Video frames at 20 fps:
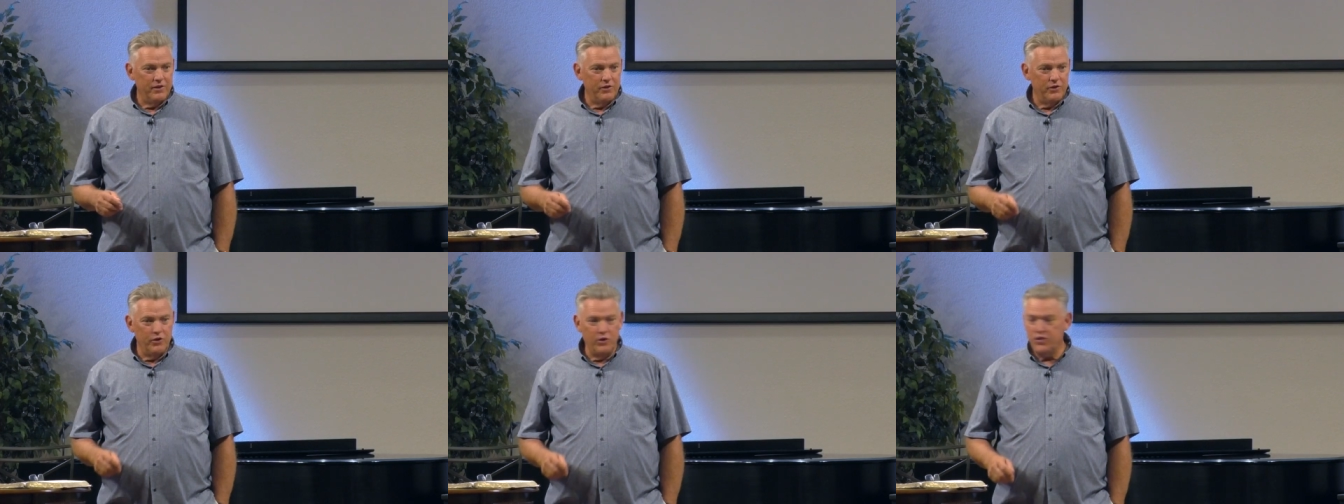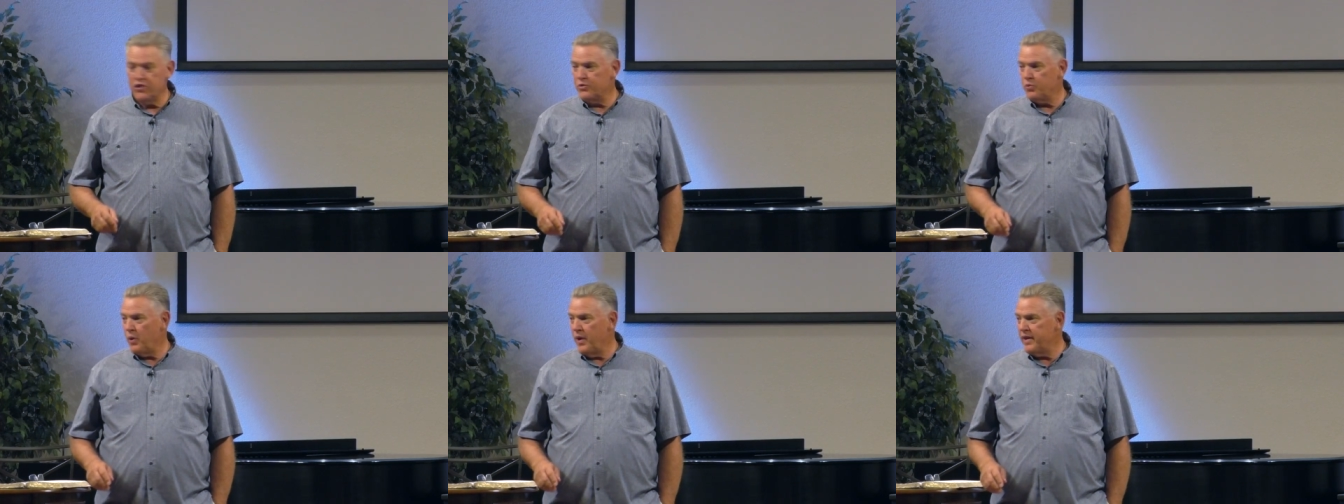You
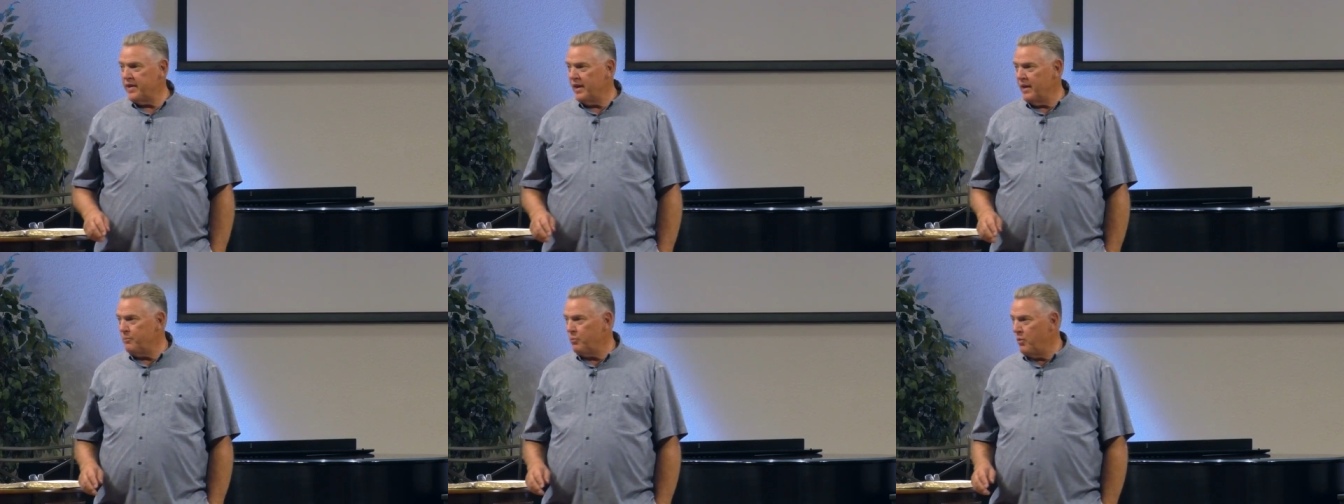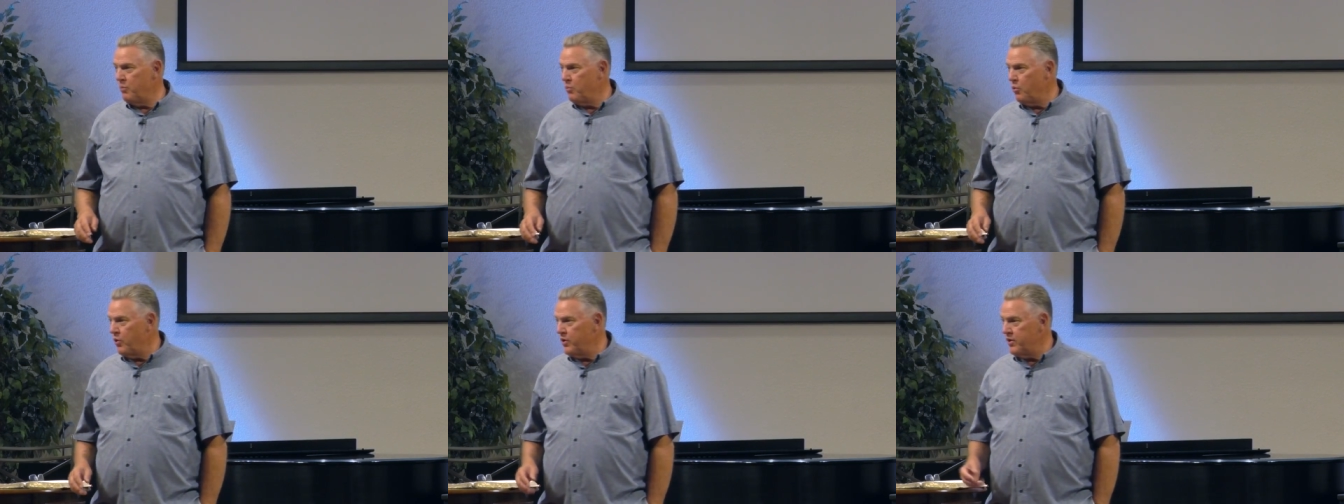just wake up
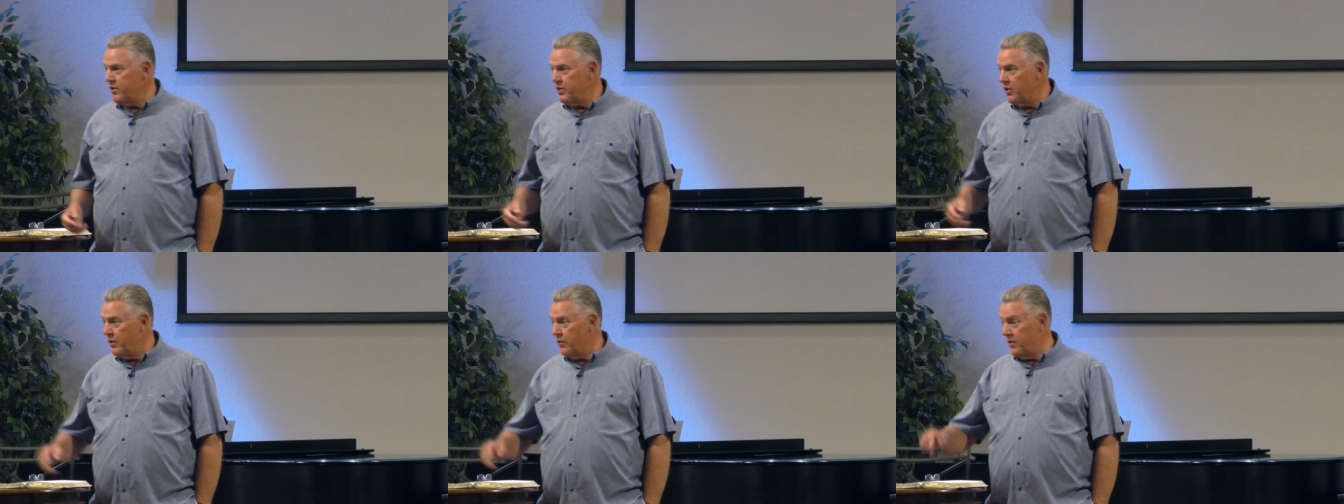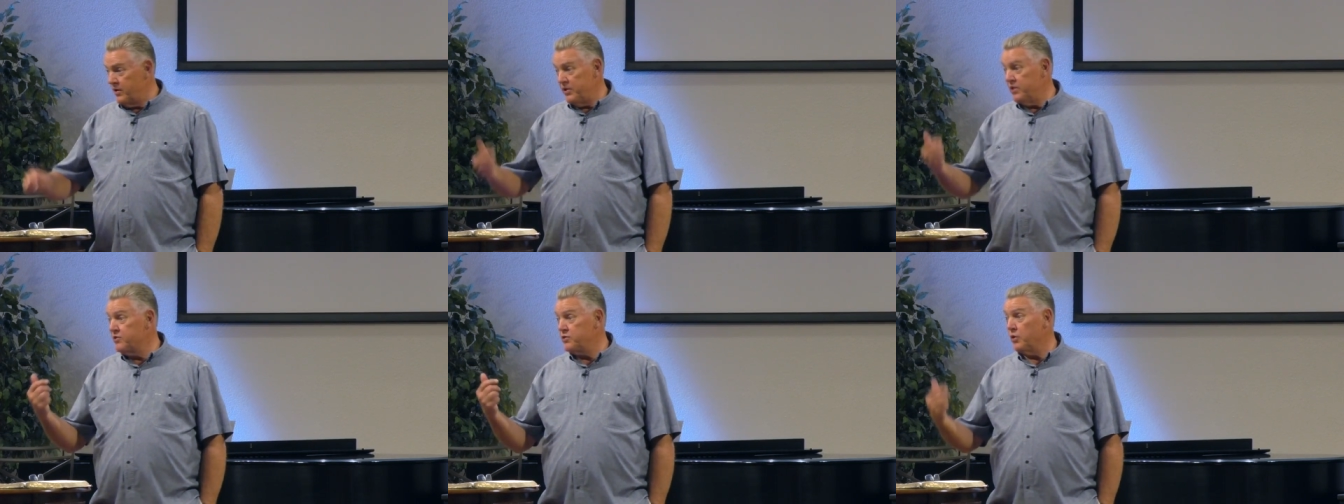one morning, you go,
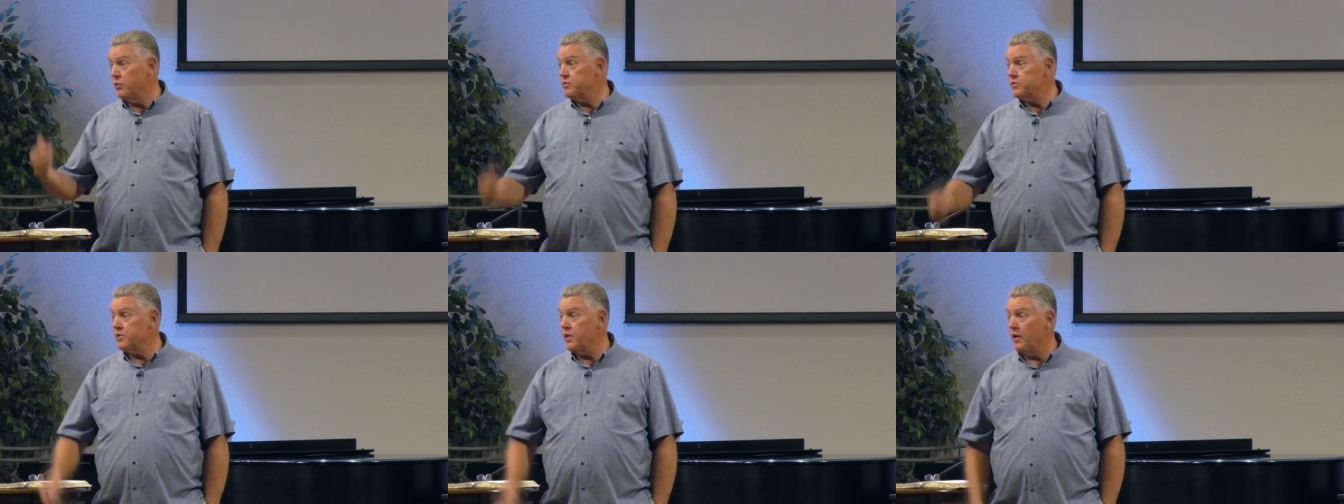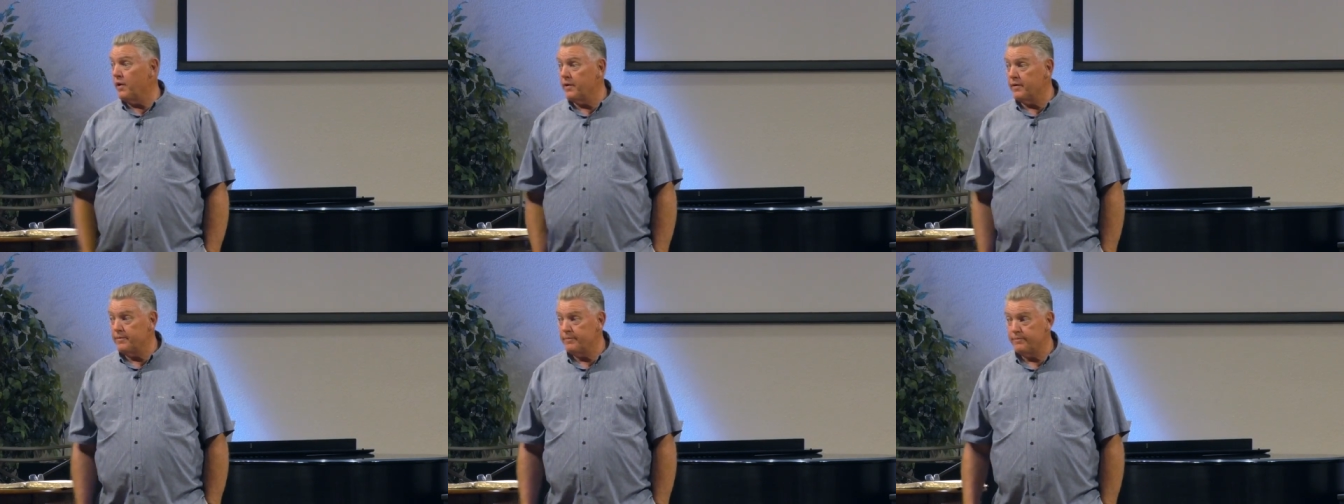and it just don't
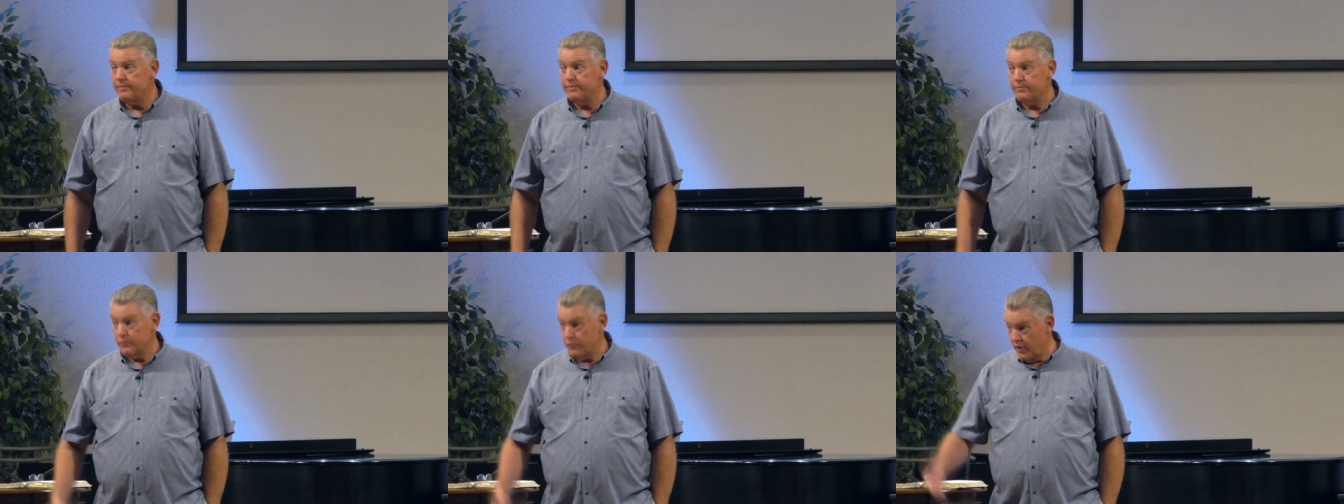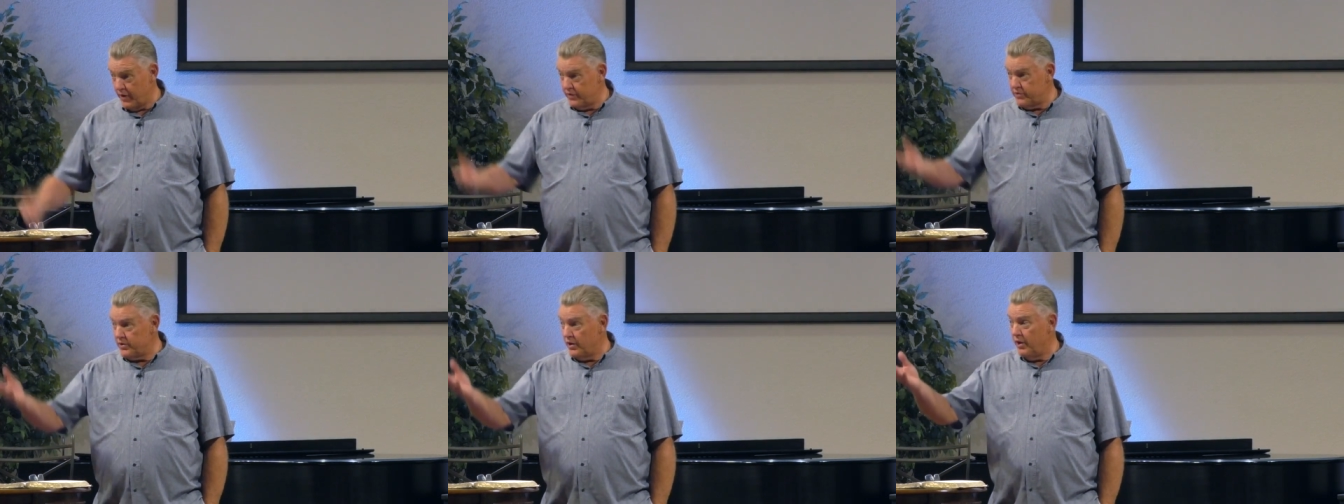start.
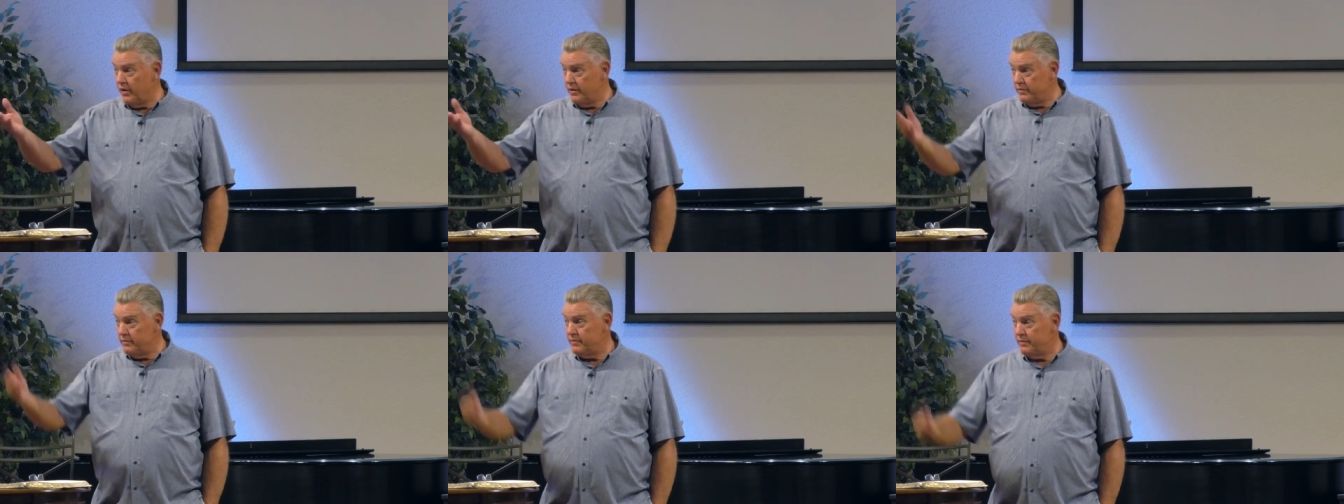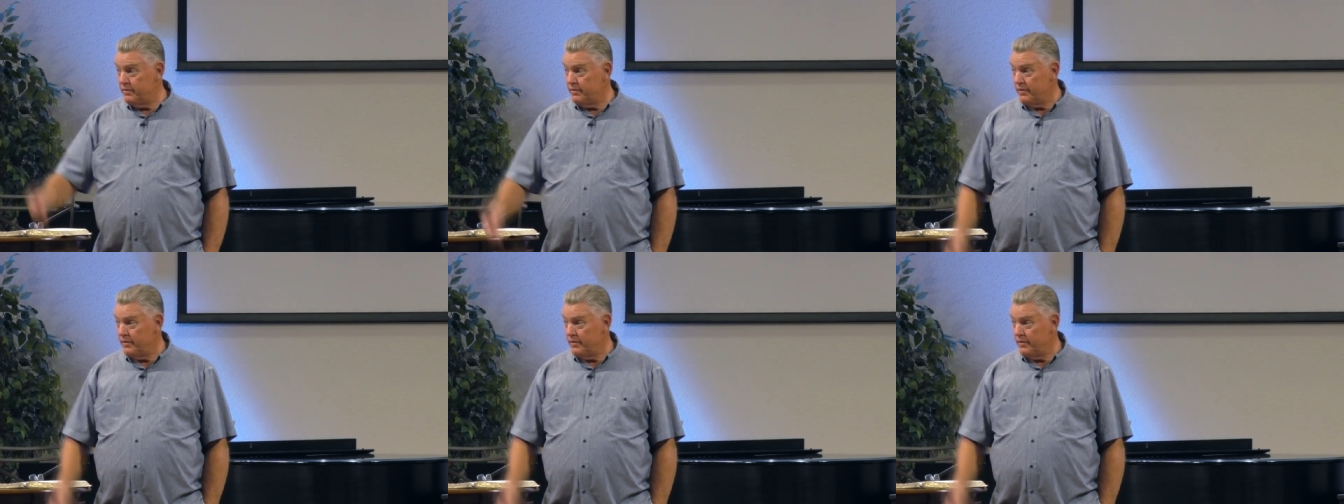Right, John?